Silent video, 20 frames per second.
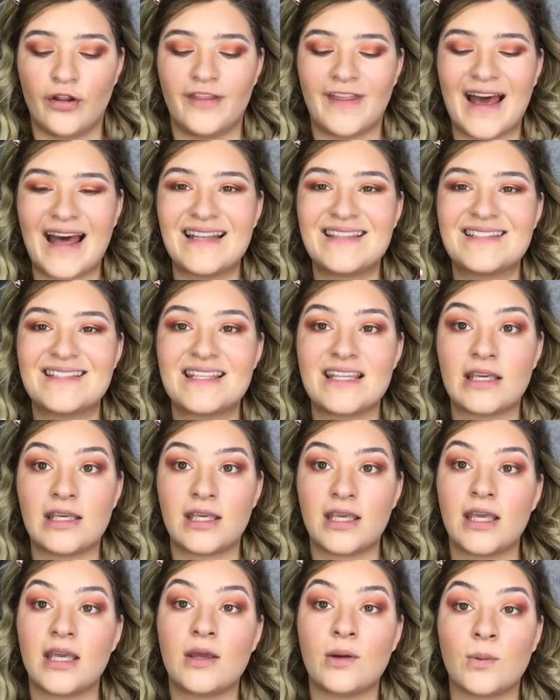That's the
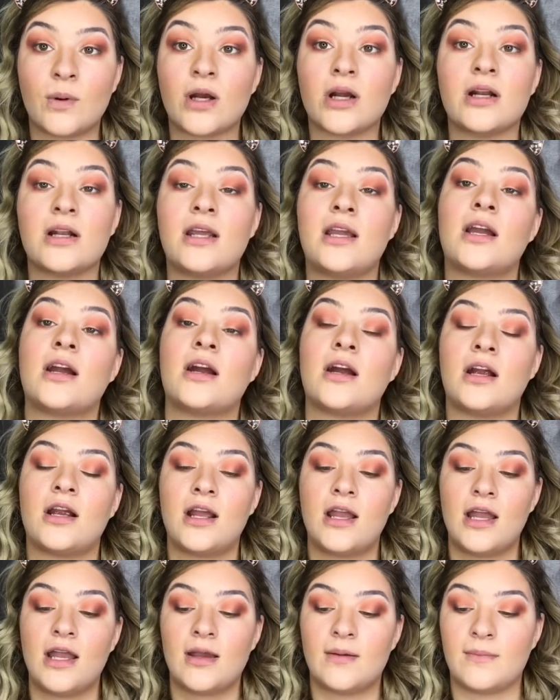key word here,
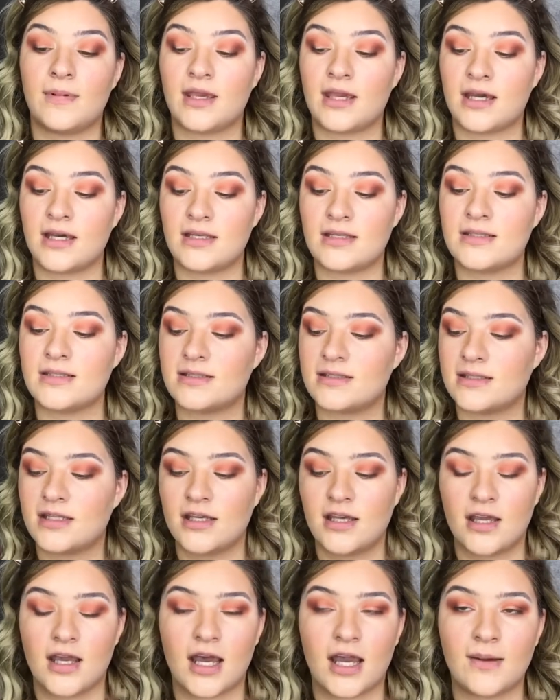because
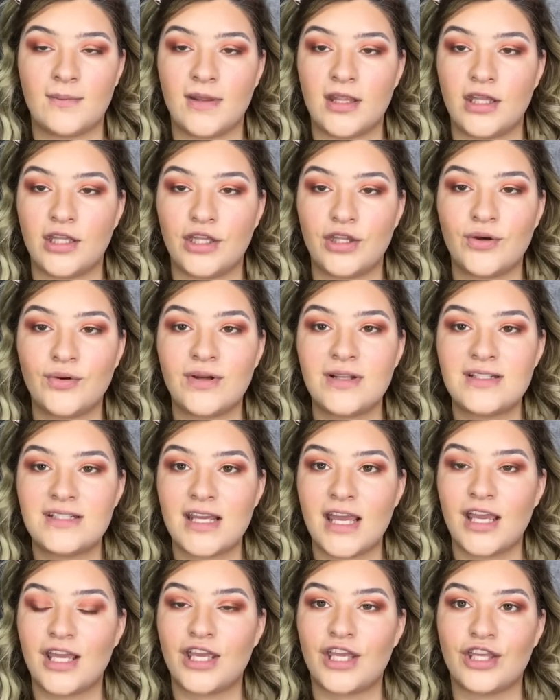I mean, you can
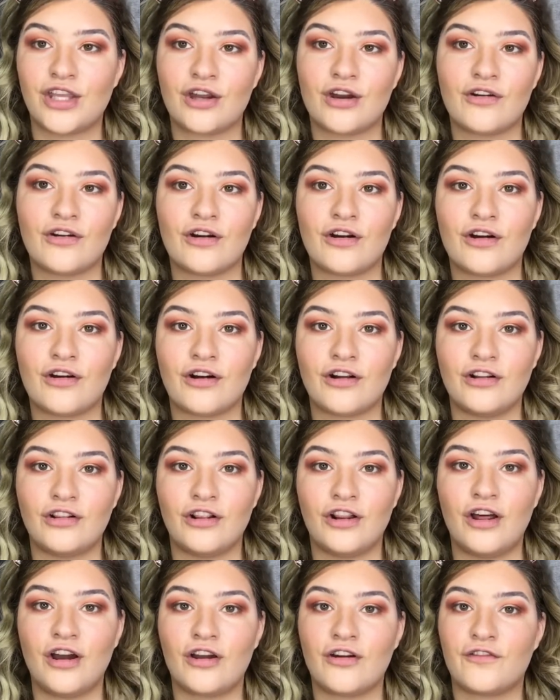take your
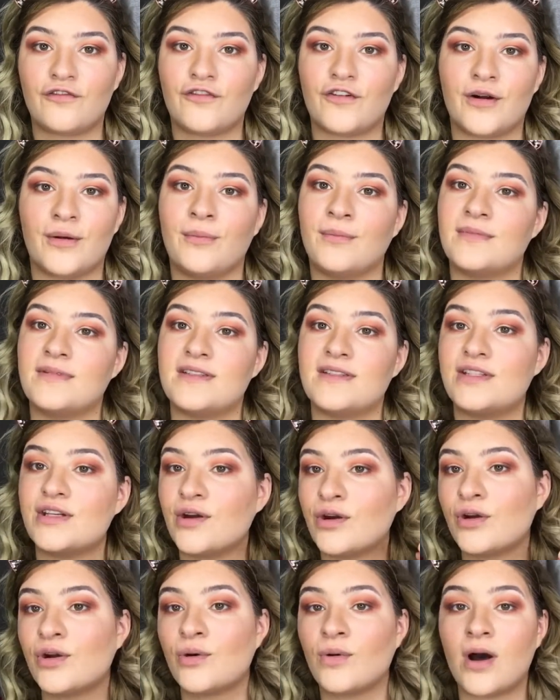look from
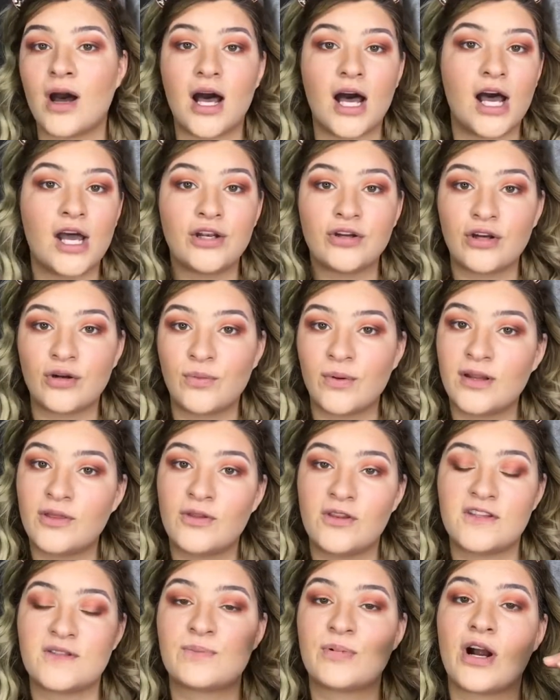0 to 100 with
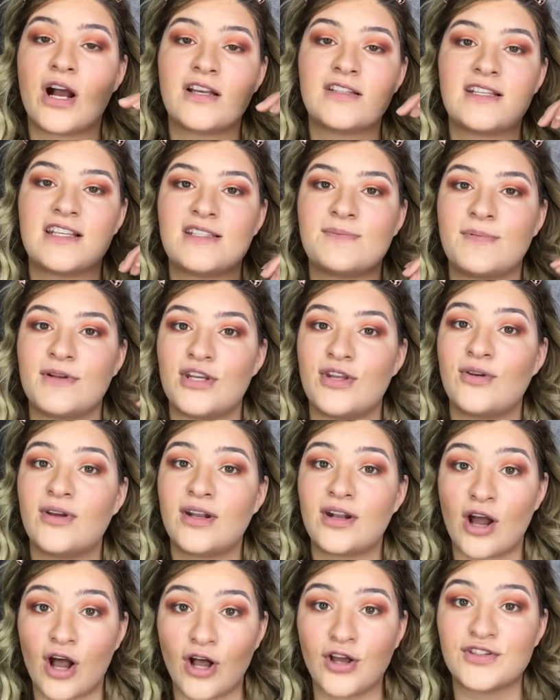this process, but you
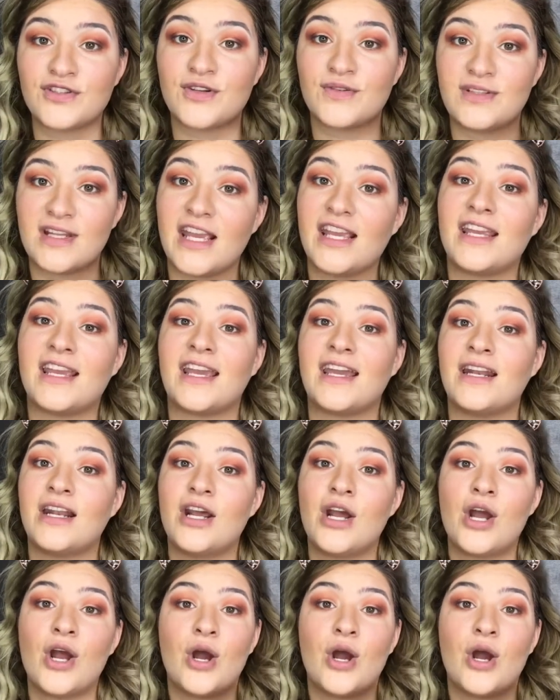can also take it